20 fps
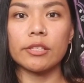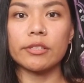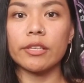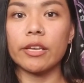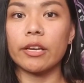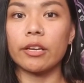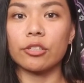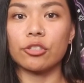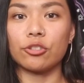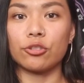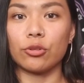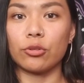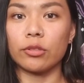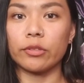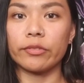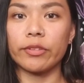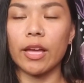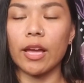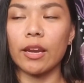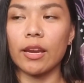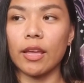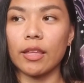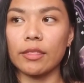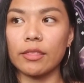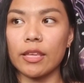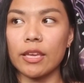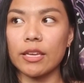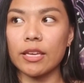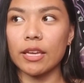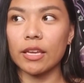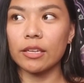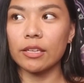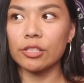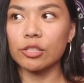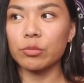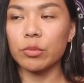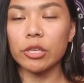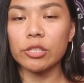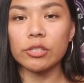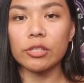take control of that, and they can
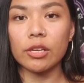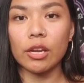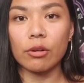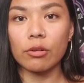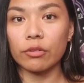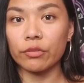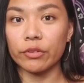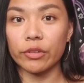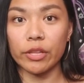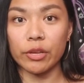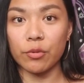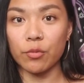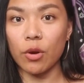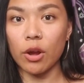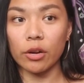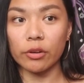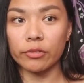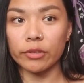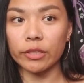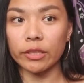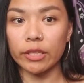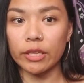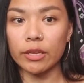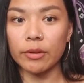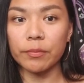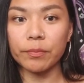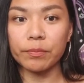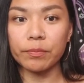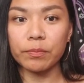express it however they want, really.